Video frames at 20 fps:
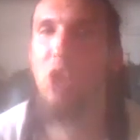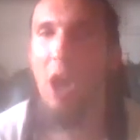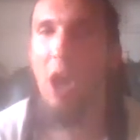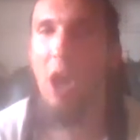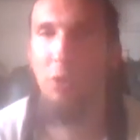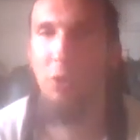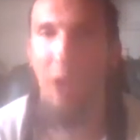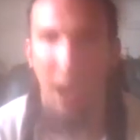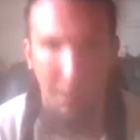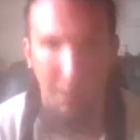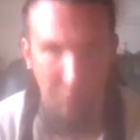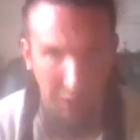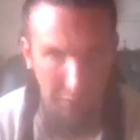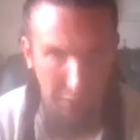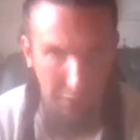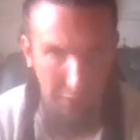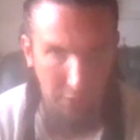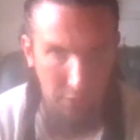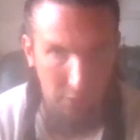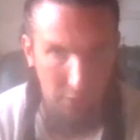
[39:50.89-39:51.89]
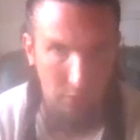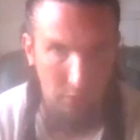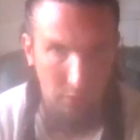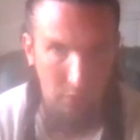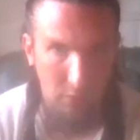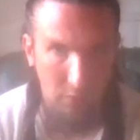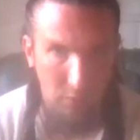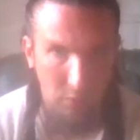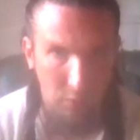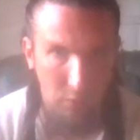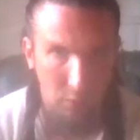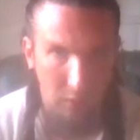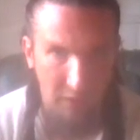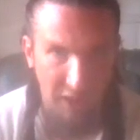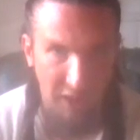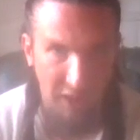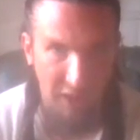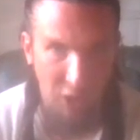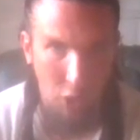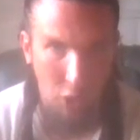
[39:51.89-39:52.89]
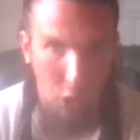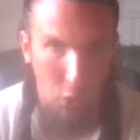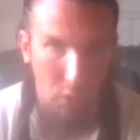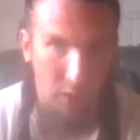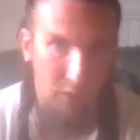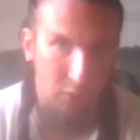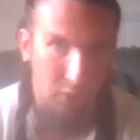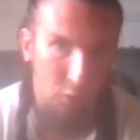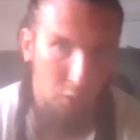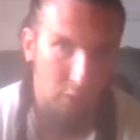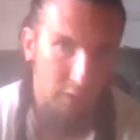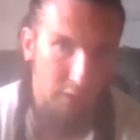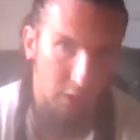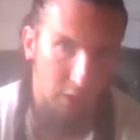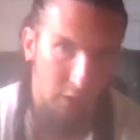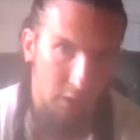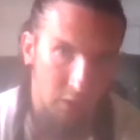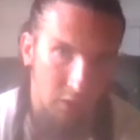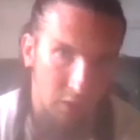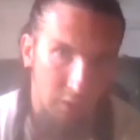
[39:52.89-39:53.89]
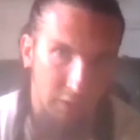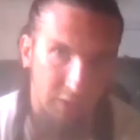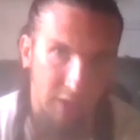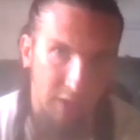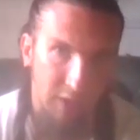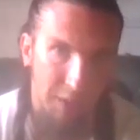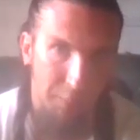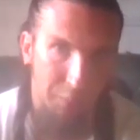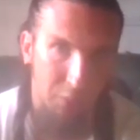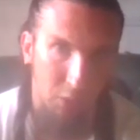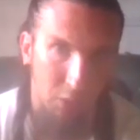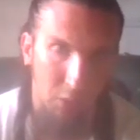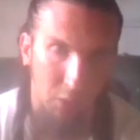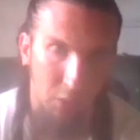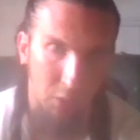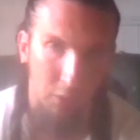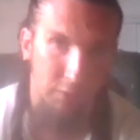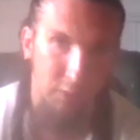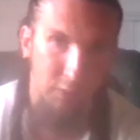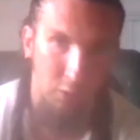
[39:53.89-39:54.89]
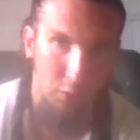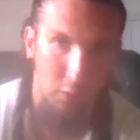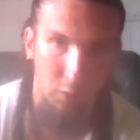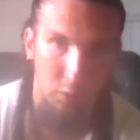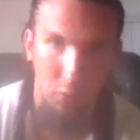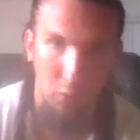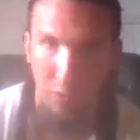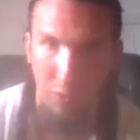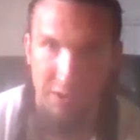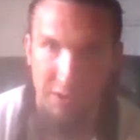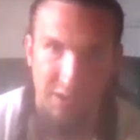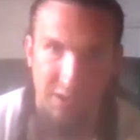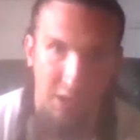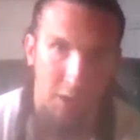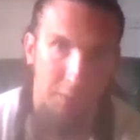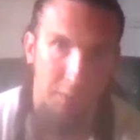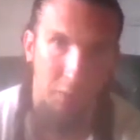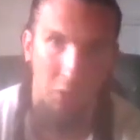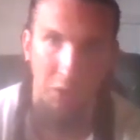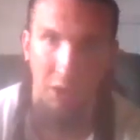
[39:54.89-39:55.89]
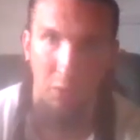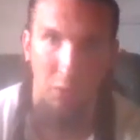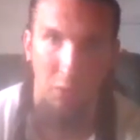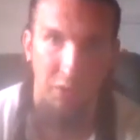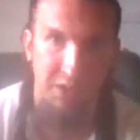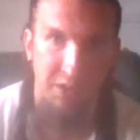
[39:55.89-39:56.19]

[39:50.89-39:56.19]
Amleth? When yes. they go into the, the temple, temple, to do the ceremony with his dad.